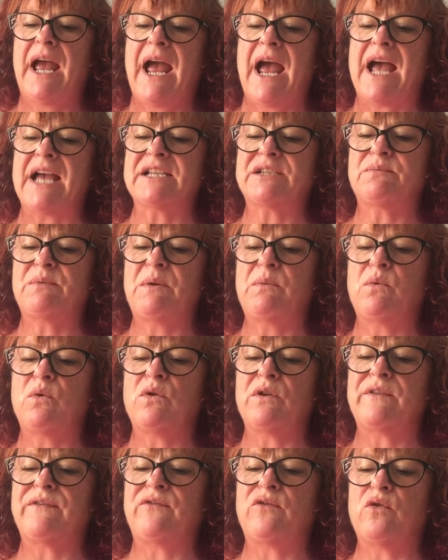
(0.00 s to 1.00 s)
As we
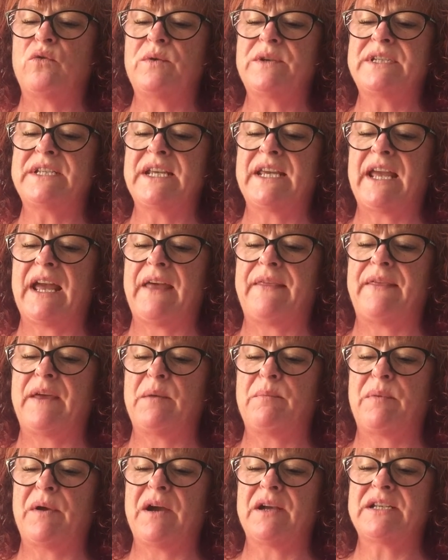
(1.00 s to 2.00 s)
walked forward together,
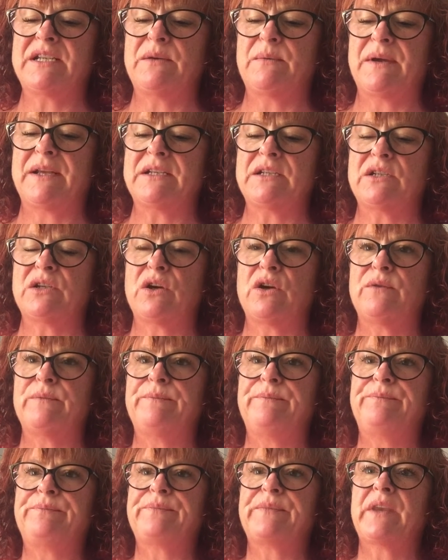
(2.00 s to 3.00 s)
Bertie went
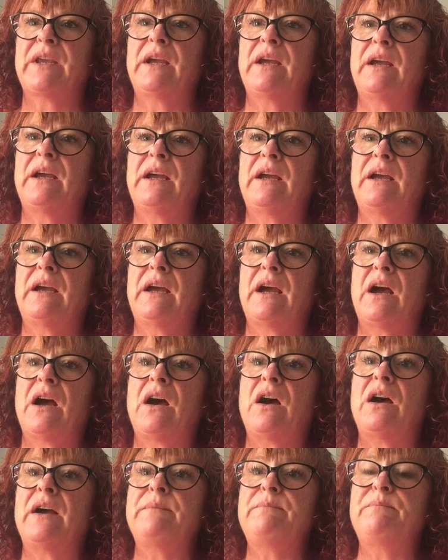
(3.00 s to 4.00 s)
on.
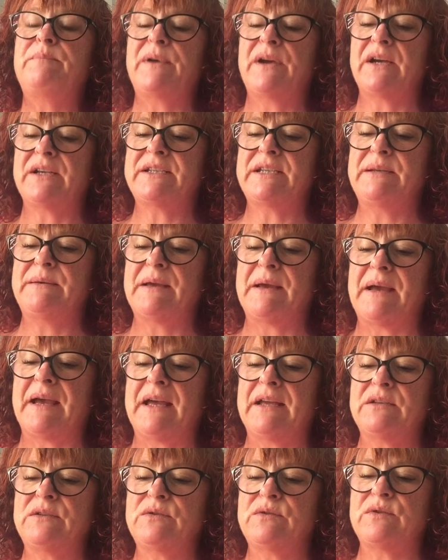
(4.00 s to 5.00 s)
I'm Bertie
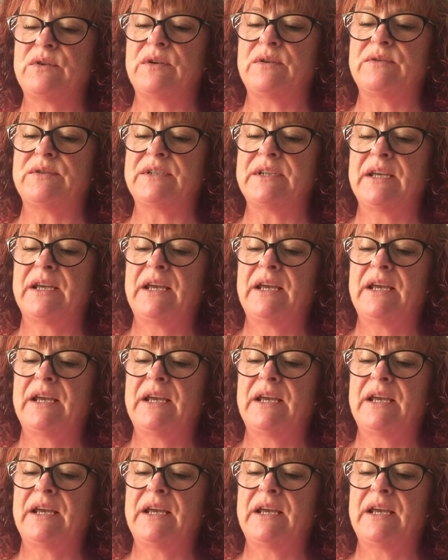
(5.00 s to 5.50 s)
Andrews.